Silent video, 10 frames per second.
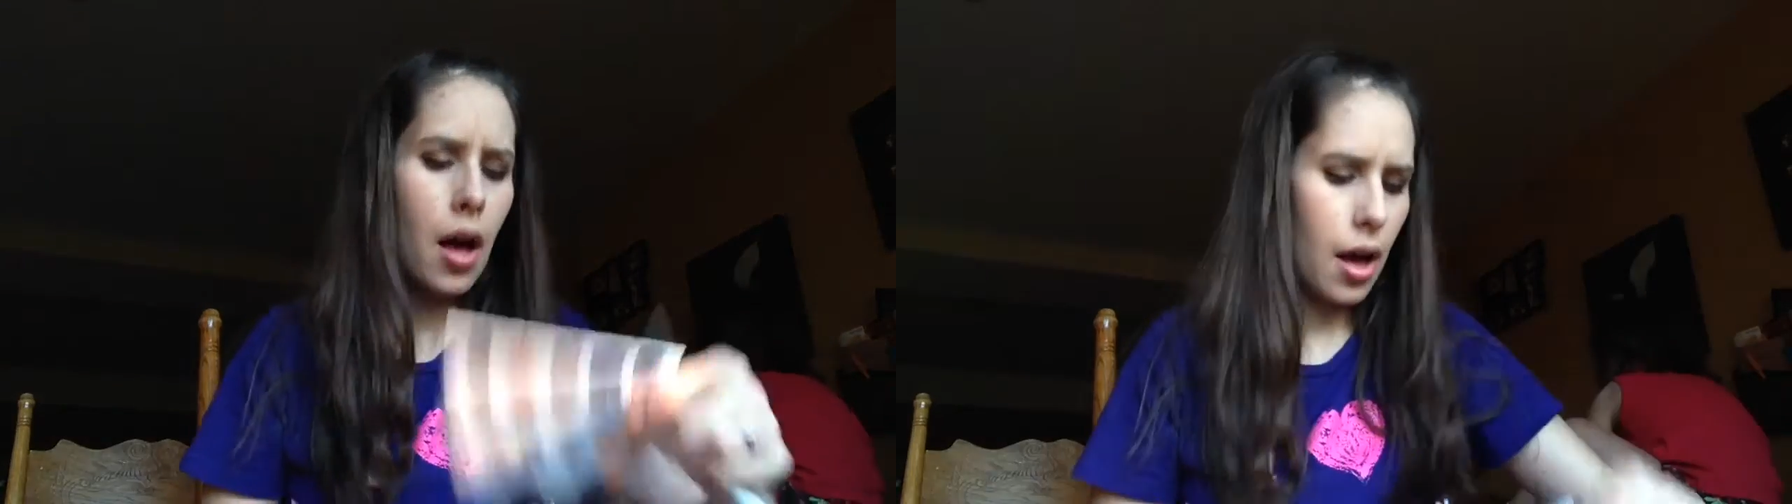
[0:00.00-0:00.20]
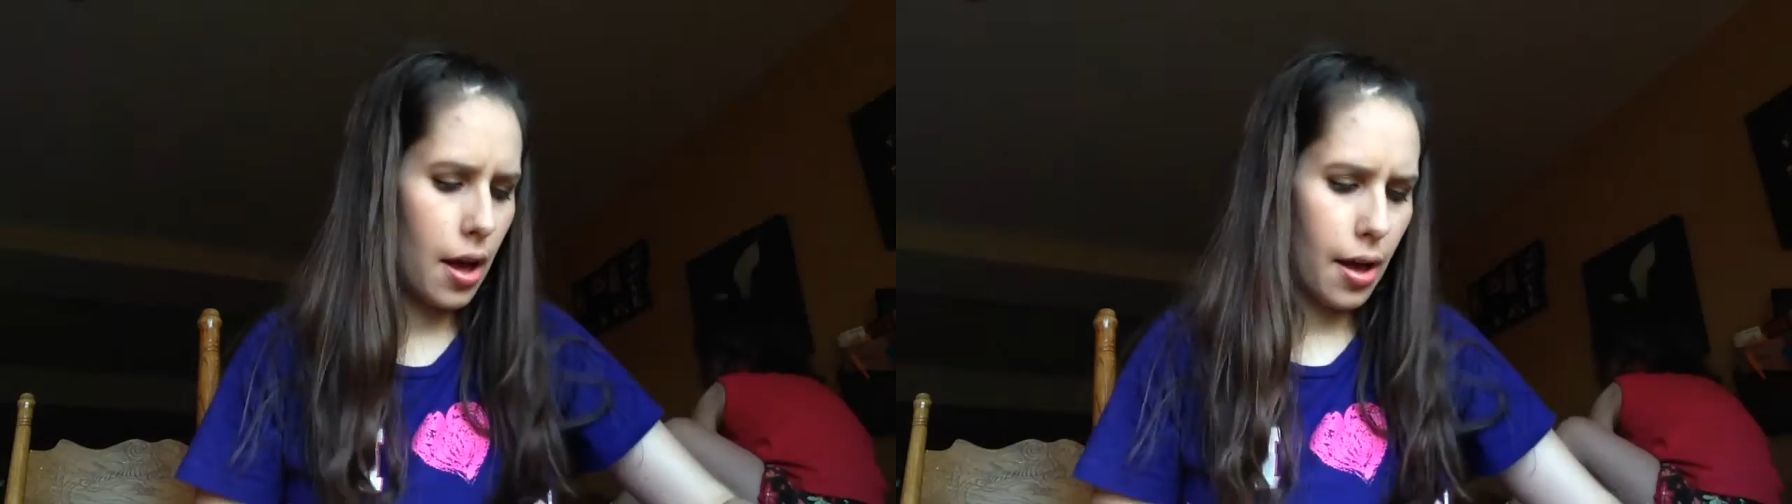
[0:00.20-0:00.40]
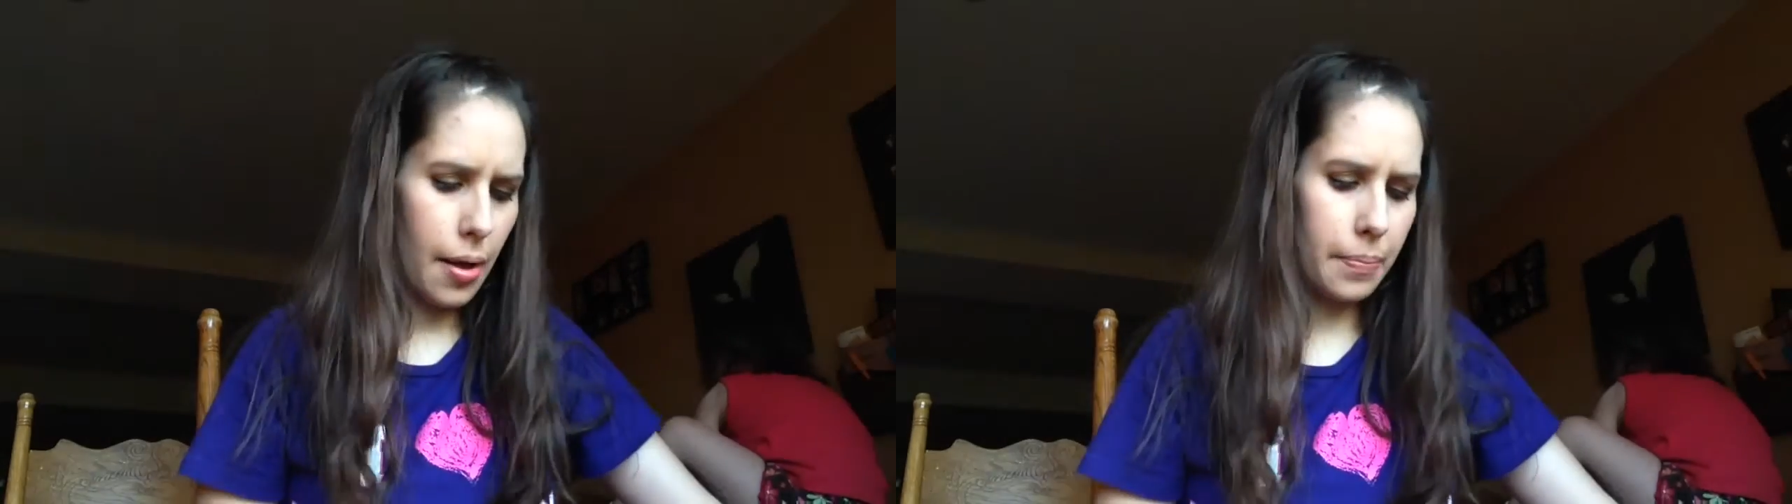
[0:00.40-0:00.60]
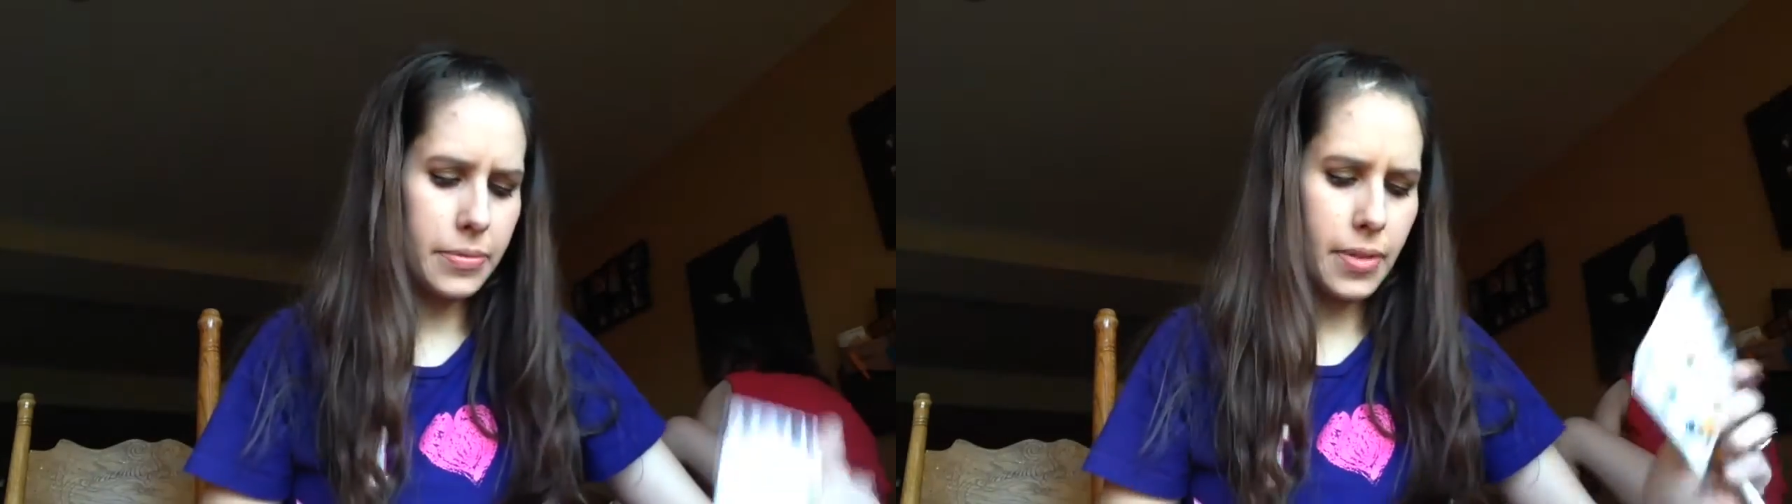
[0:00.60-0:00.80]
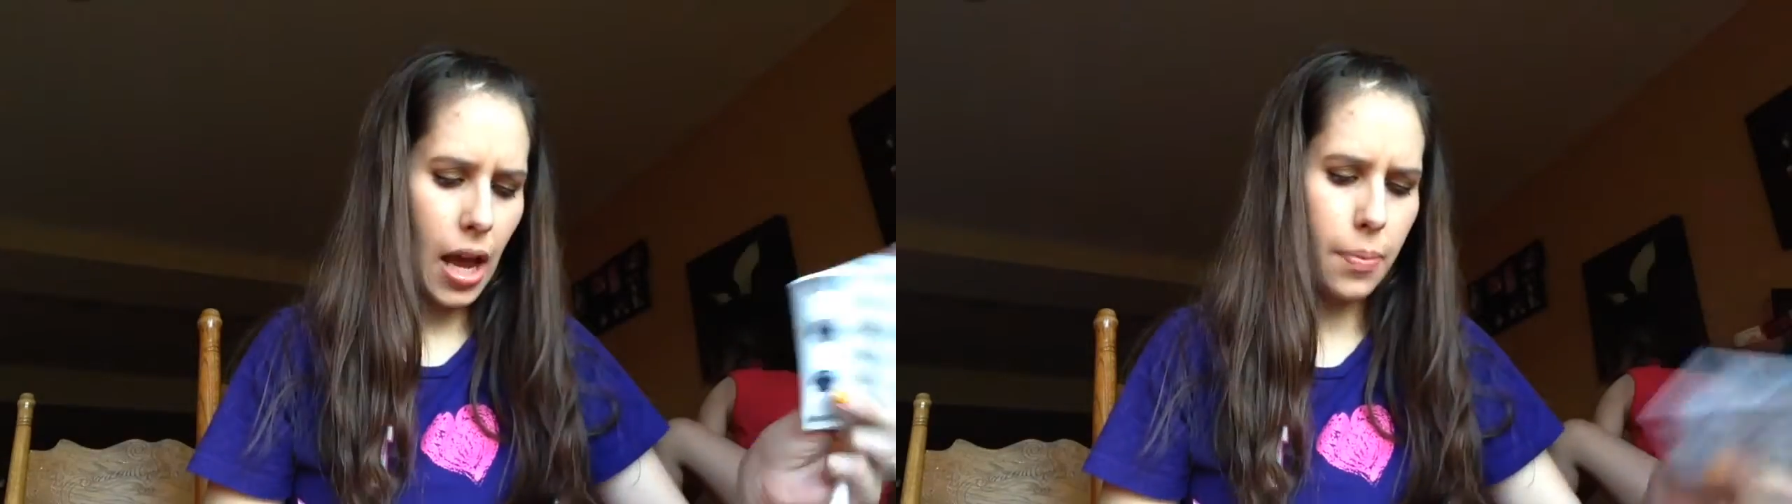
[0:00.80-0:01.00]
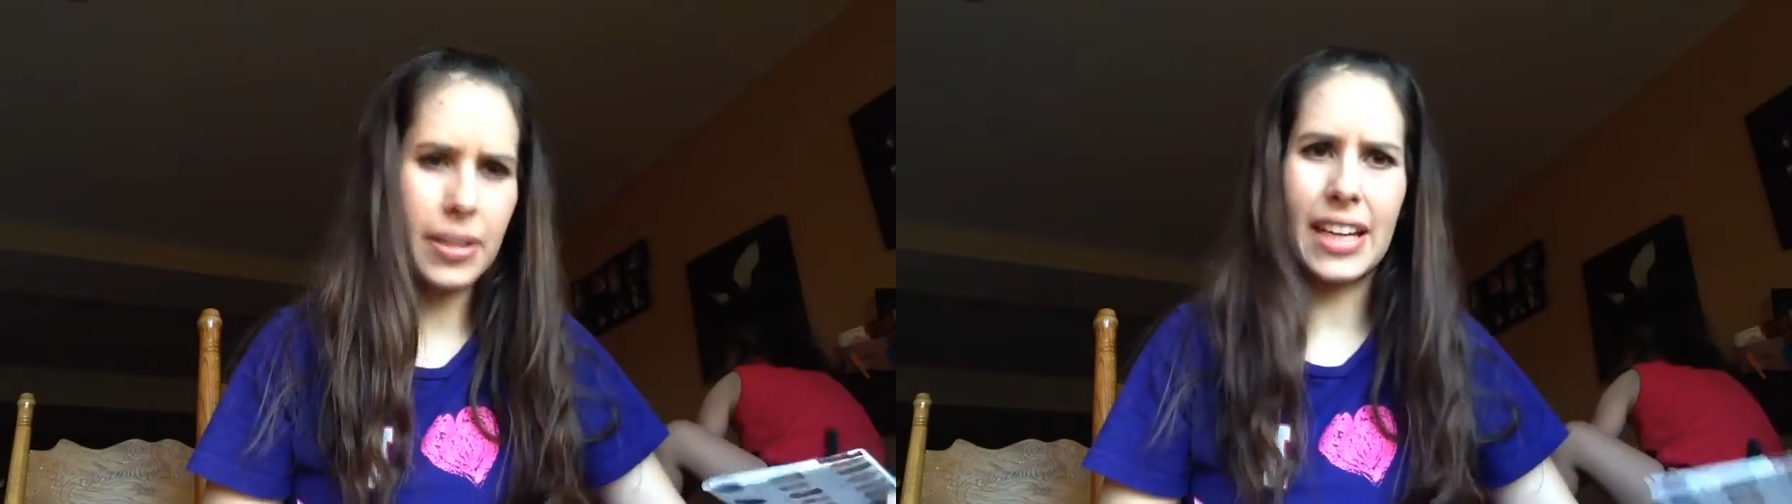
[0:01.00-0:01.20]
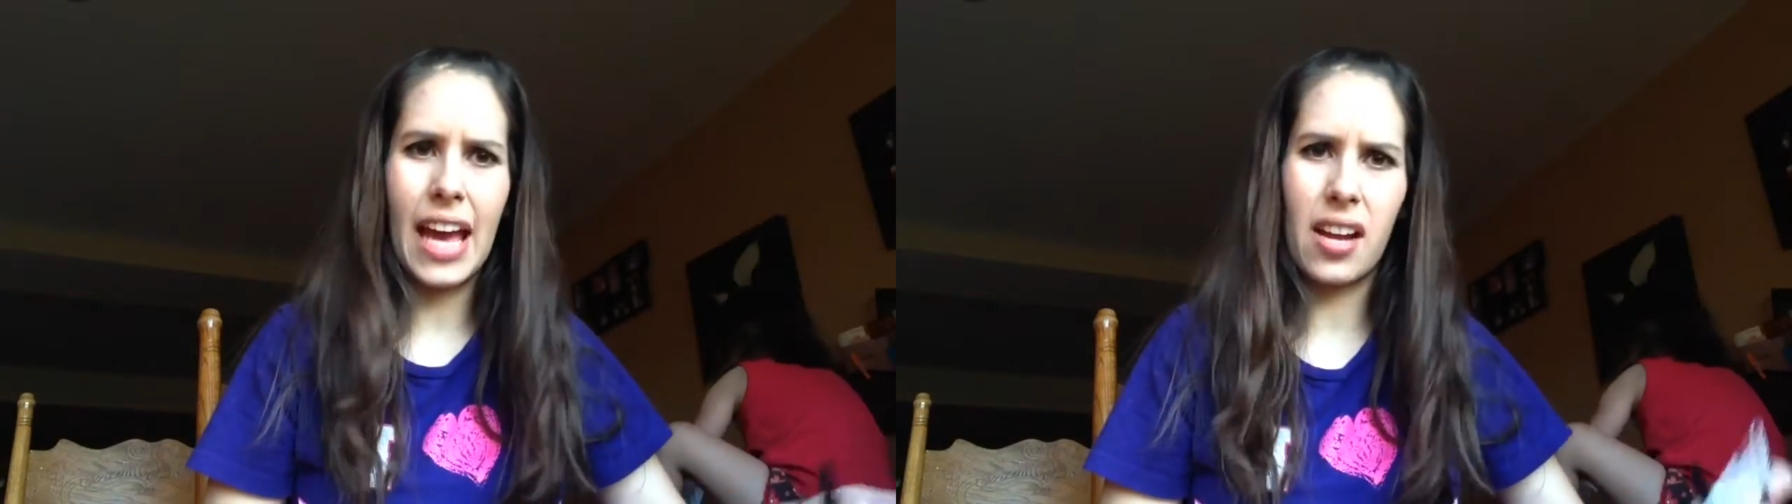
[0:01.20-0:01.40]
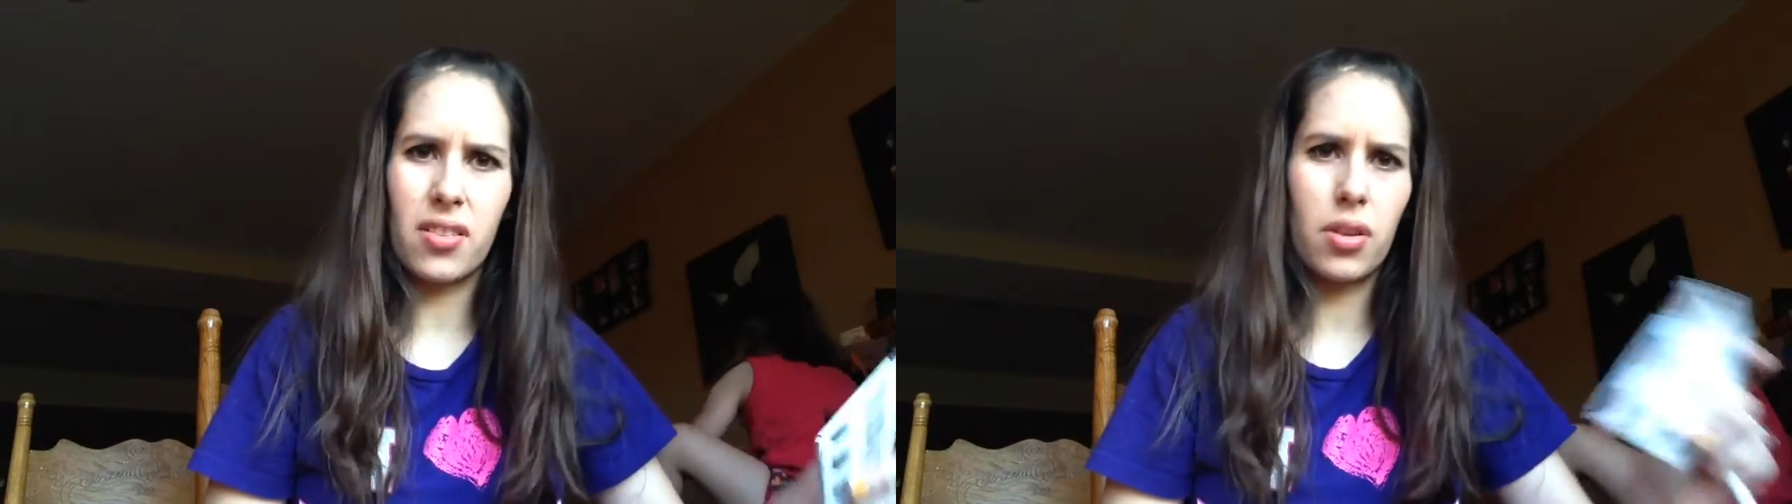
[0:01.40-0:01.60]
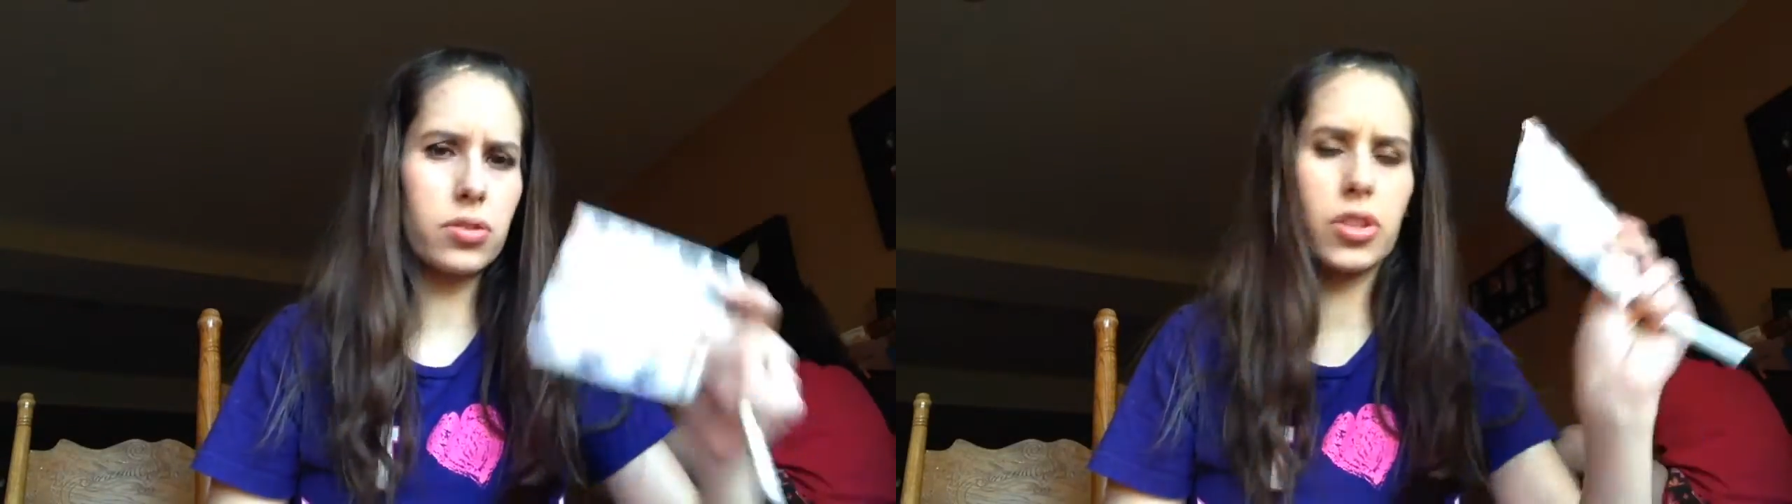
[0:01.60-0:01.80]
How about a catalog?